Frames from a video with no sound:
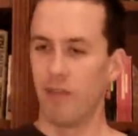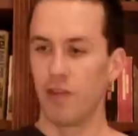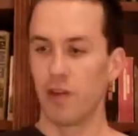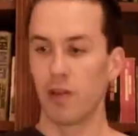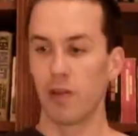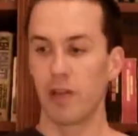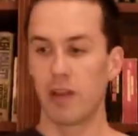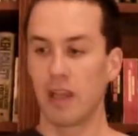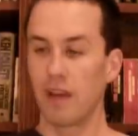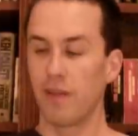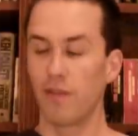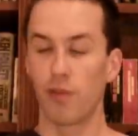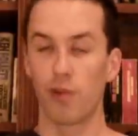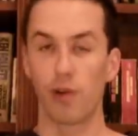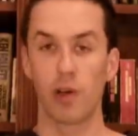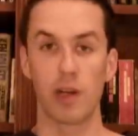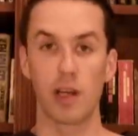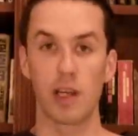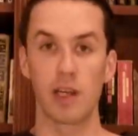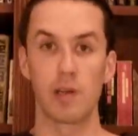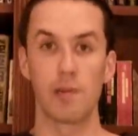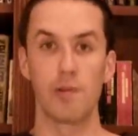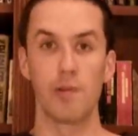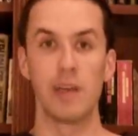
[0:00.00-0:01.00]
if you're looking for
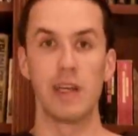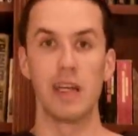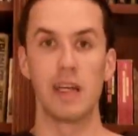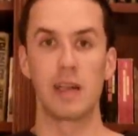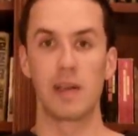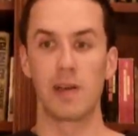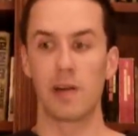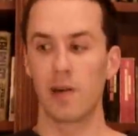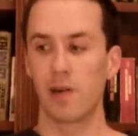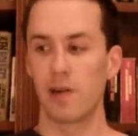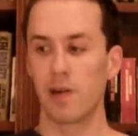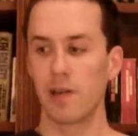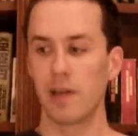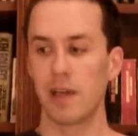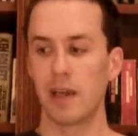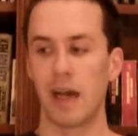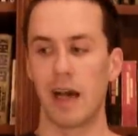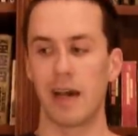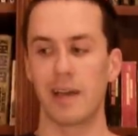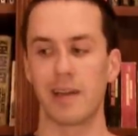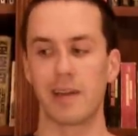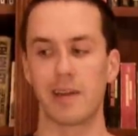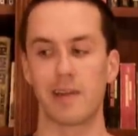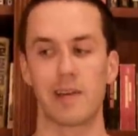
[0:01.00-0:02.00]
a good read currently,
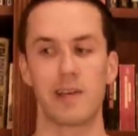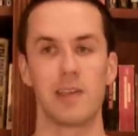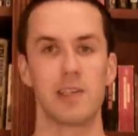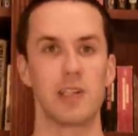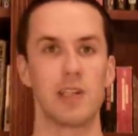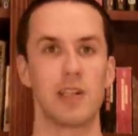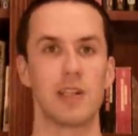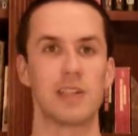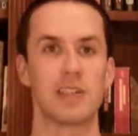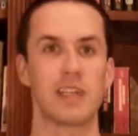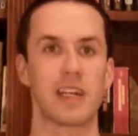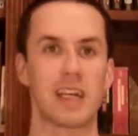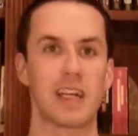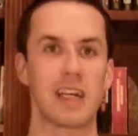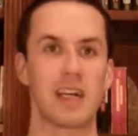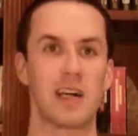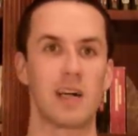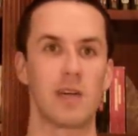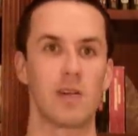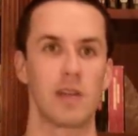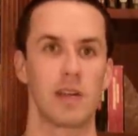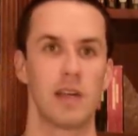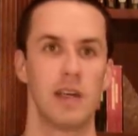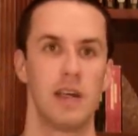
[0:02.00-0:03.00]
I'd encourage you to check
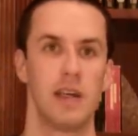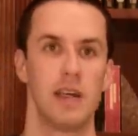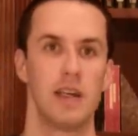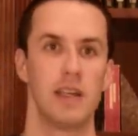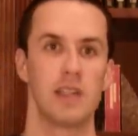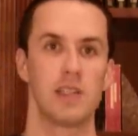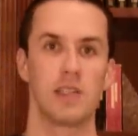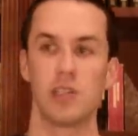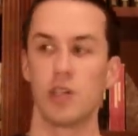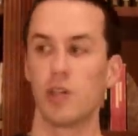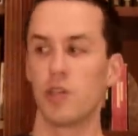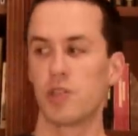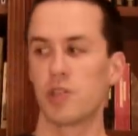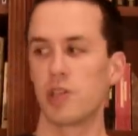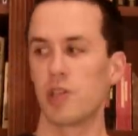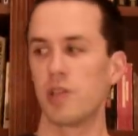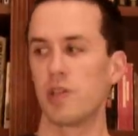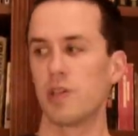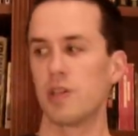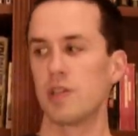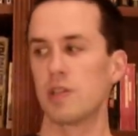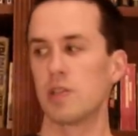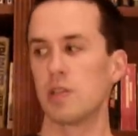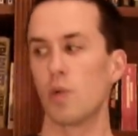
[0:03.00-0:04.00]
out his new
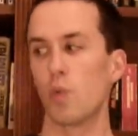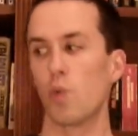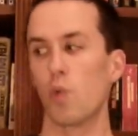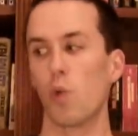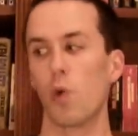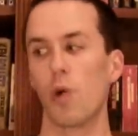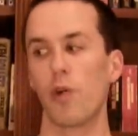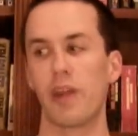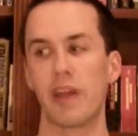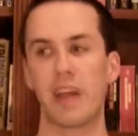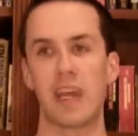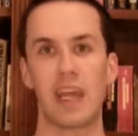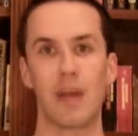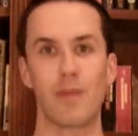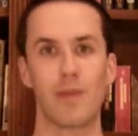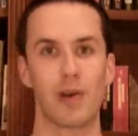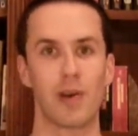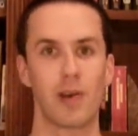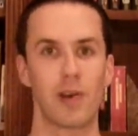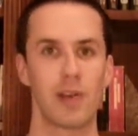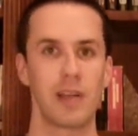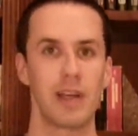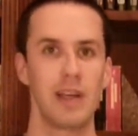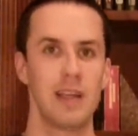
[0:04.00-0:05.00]
series, The War That Came
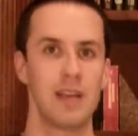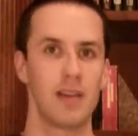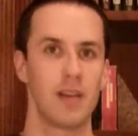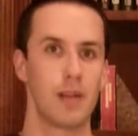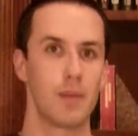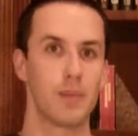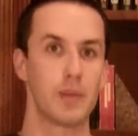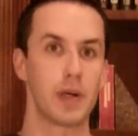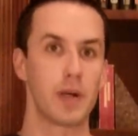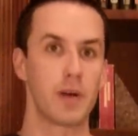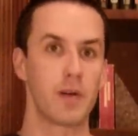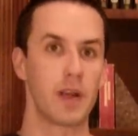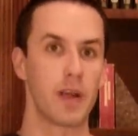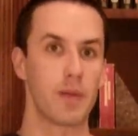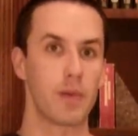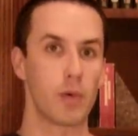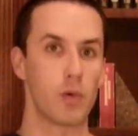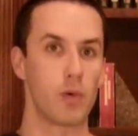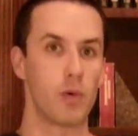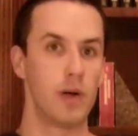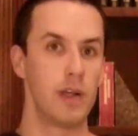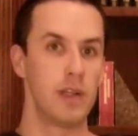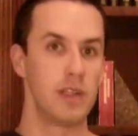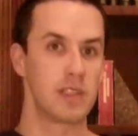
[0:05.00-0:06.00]
Early. Book
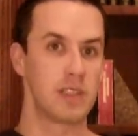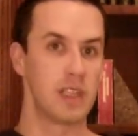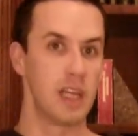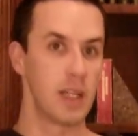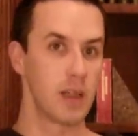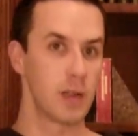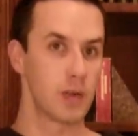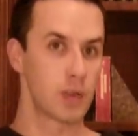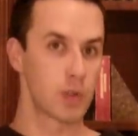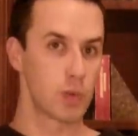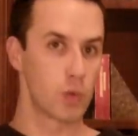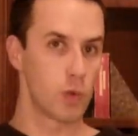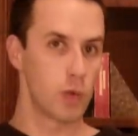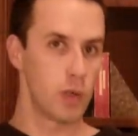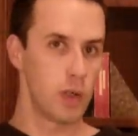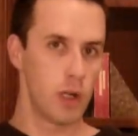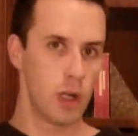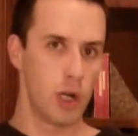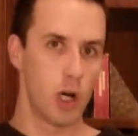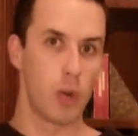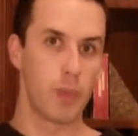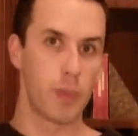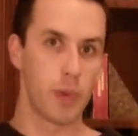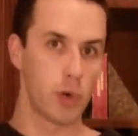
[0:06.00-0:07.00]
number 1 is Hitler's War.
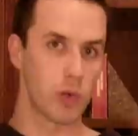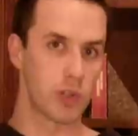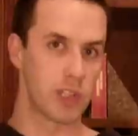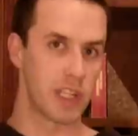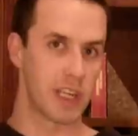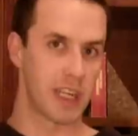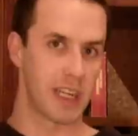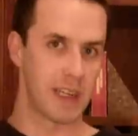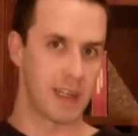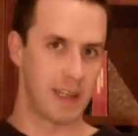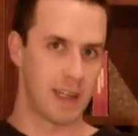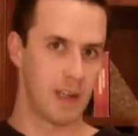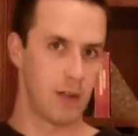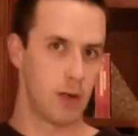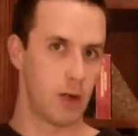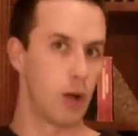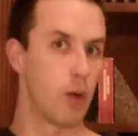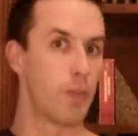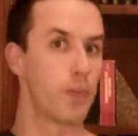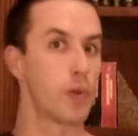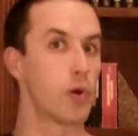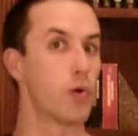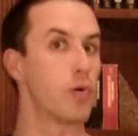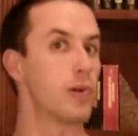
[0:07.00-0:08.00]
Hope you'll check it out.
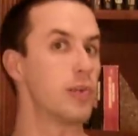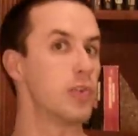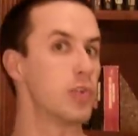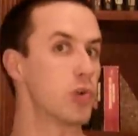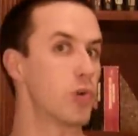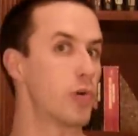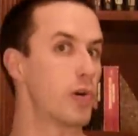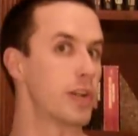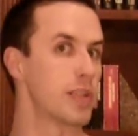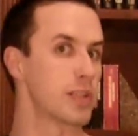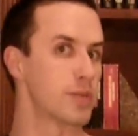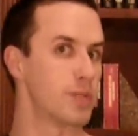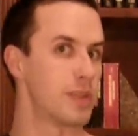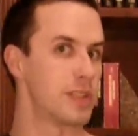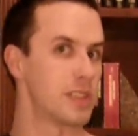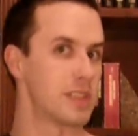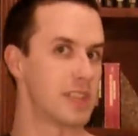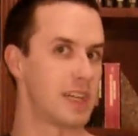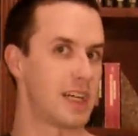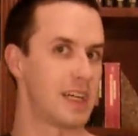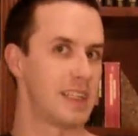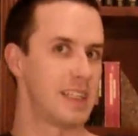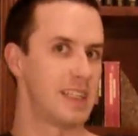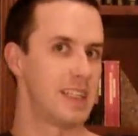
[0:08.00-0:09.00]
Hope you'll enjoy it as much
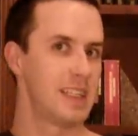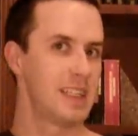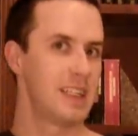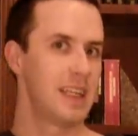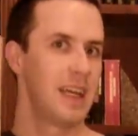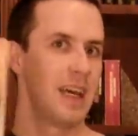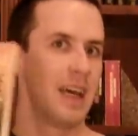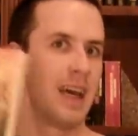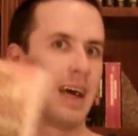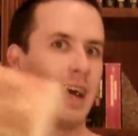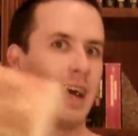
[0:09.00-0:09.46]
as I did.